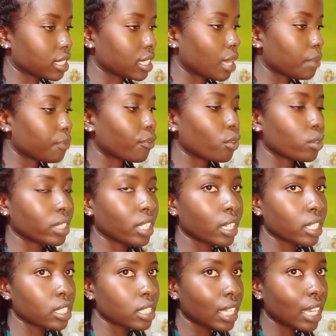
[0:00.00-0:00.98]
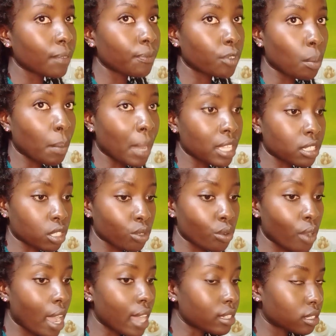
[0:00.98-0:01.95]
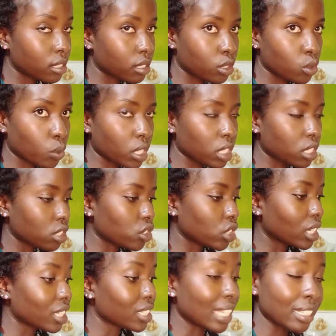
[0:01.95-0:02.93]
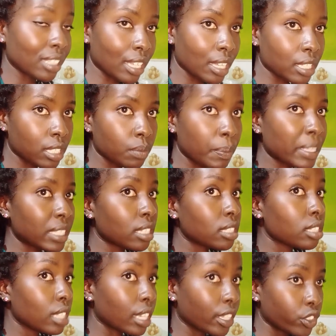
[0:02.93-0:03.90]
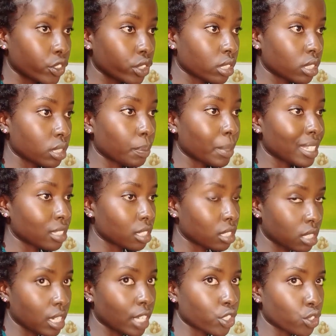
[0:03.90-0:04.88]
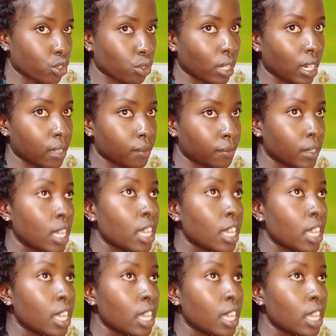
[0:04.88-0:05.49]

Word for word: Yeah, for they sell from as low as 20 shillings. And their spices is legit because it's natural love.